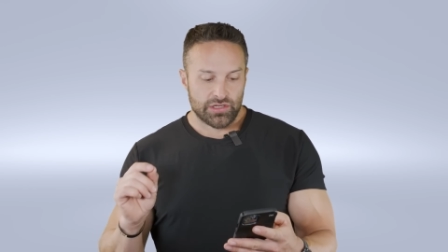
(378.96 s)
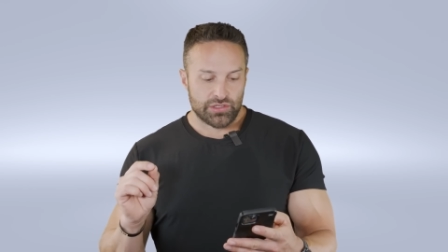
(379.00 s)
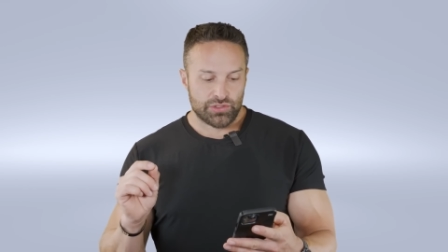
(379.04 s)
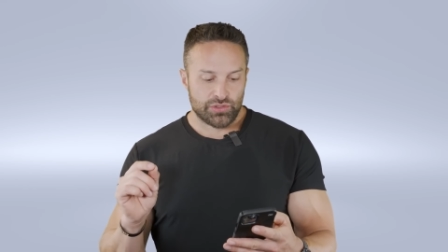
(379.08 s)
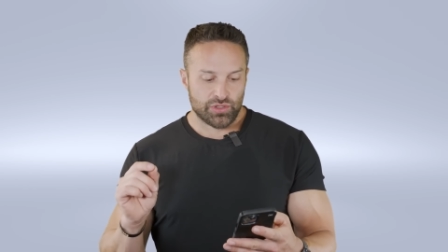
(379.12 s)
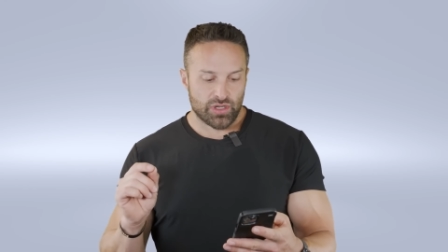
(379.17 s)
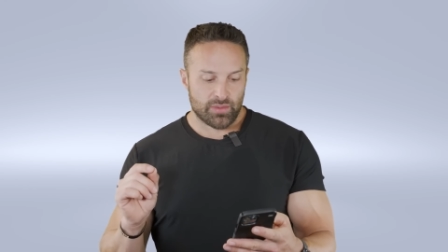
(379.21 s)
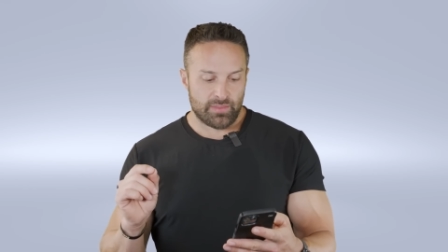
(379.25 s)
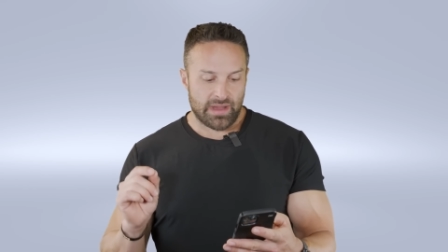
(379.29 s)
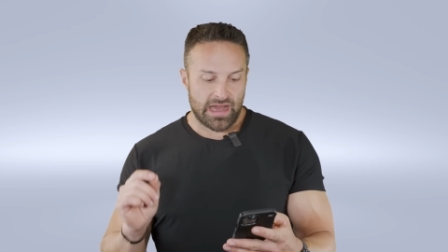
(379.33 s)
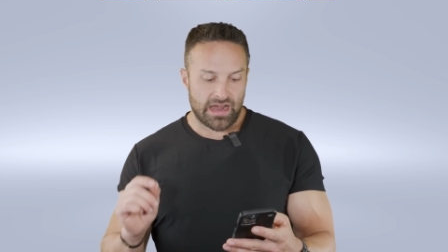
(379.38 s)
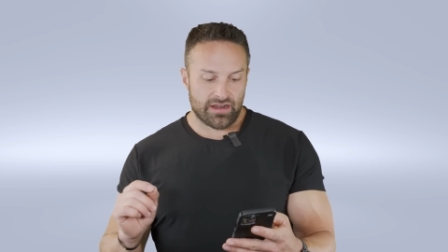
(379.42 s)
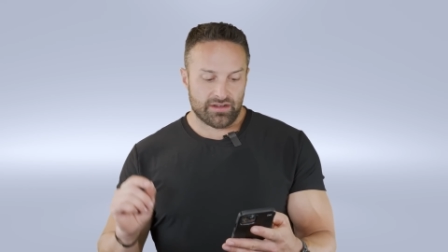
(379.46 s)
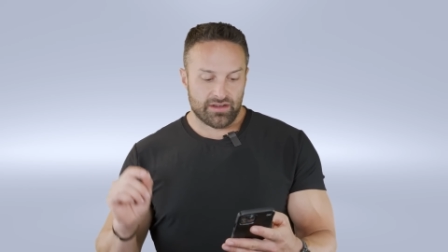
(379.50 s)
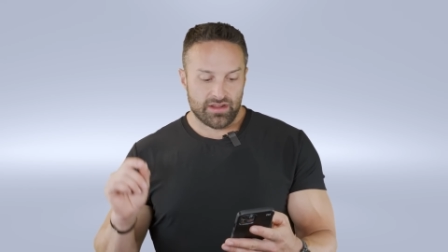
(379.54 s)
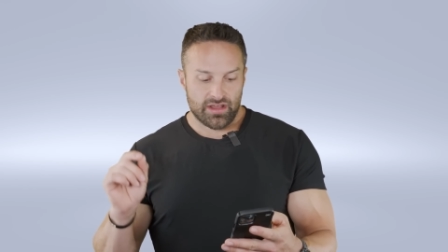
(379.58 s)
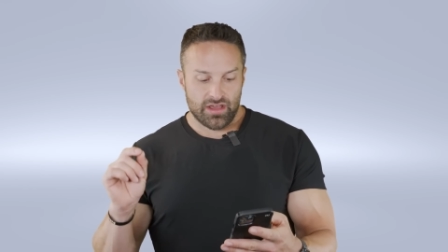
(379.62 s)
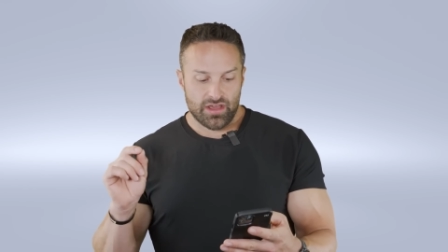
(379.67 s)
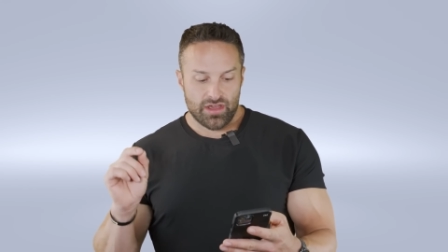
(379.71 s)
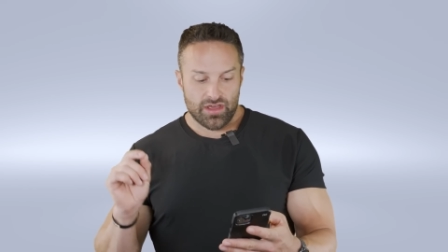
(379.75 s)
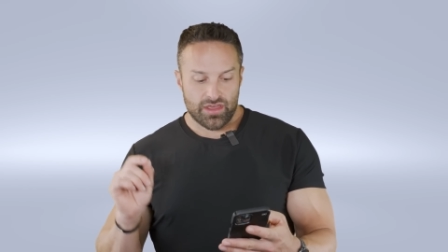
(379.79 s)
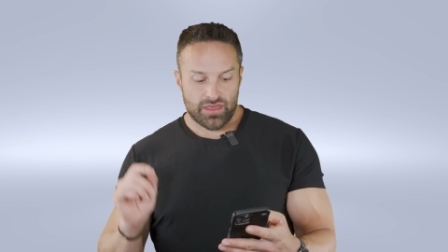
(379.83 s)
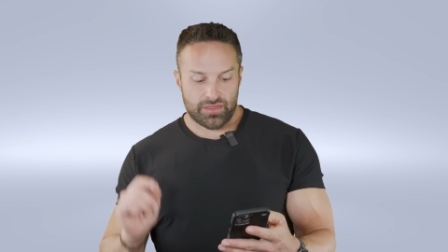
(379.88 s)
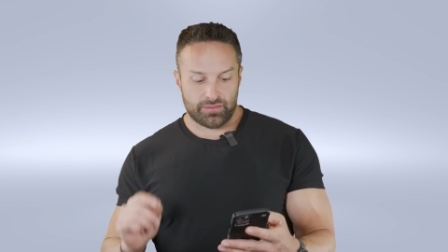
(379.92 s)
to about
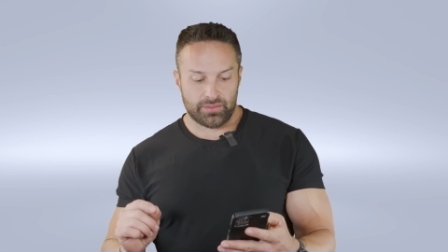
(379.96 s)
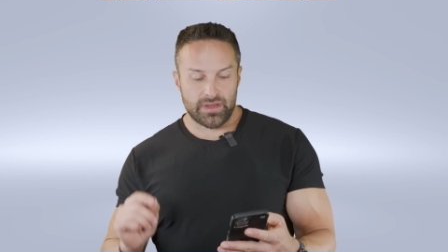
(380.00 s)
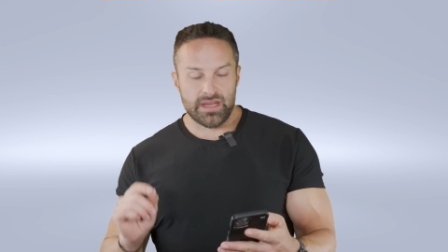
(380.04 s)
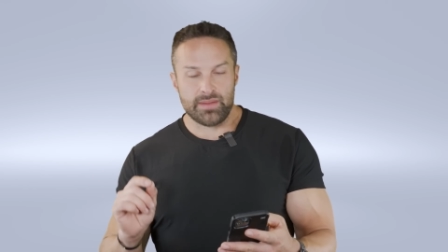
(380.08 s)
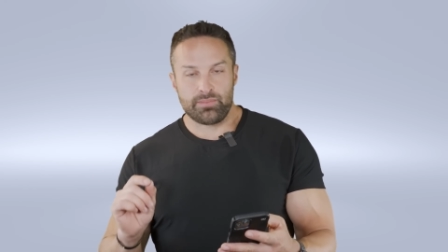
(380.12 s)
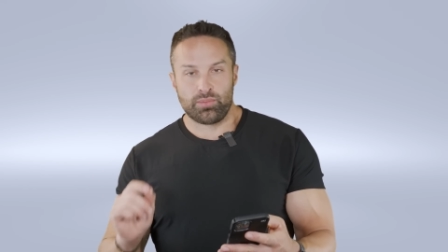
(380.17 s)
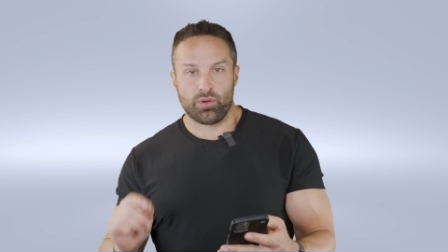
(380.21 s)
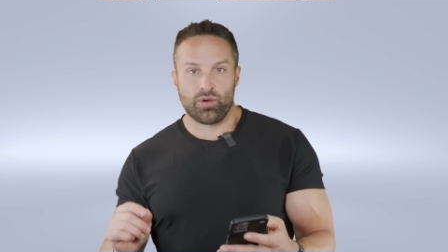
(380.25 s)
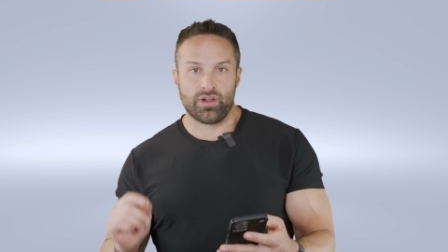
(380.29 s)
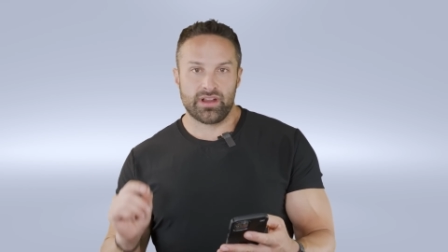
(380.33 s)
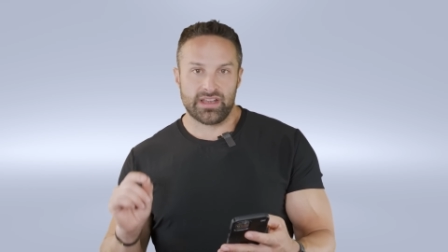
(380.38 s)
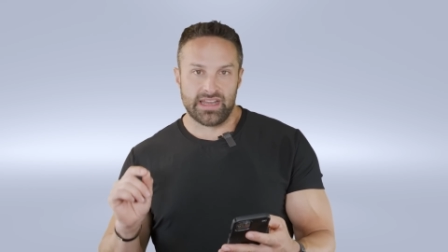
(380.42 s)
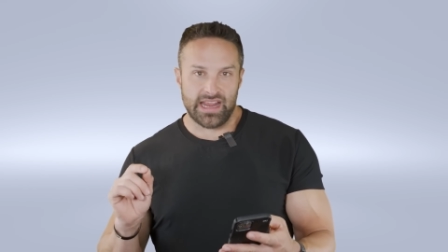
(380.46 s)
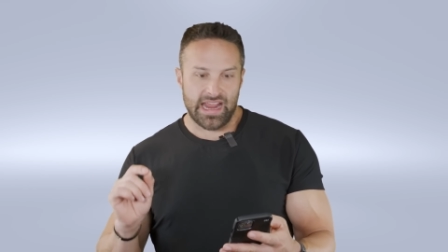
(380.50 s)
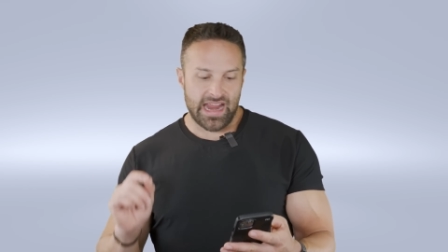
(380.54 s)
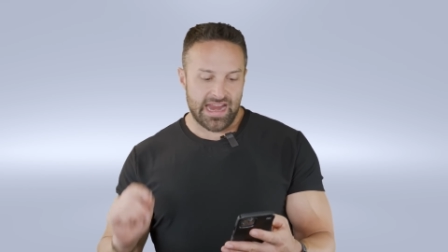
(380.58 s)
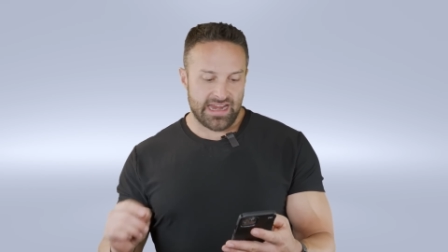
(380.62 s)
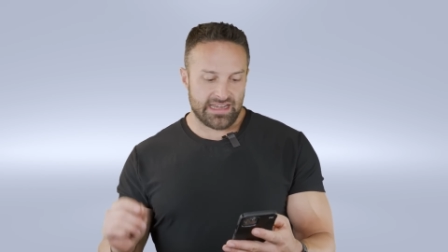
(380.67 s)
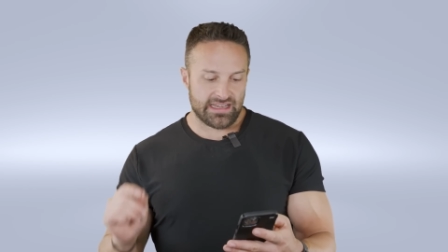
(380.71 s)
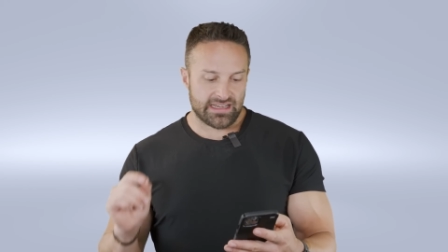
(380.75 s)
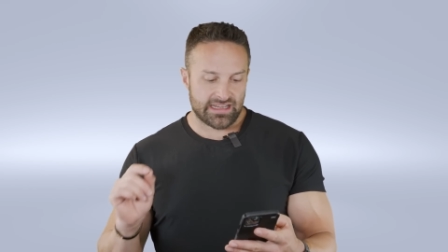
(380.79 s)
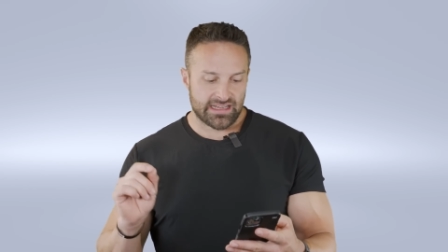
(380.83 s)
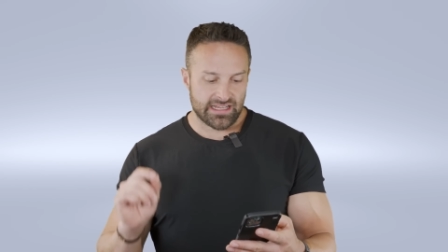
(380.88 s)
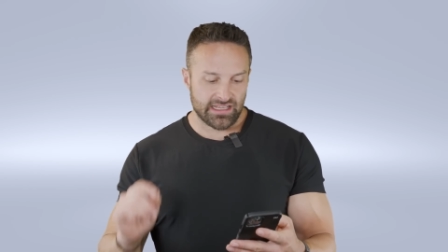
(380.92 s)
3.8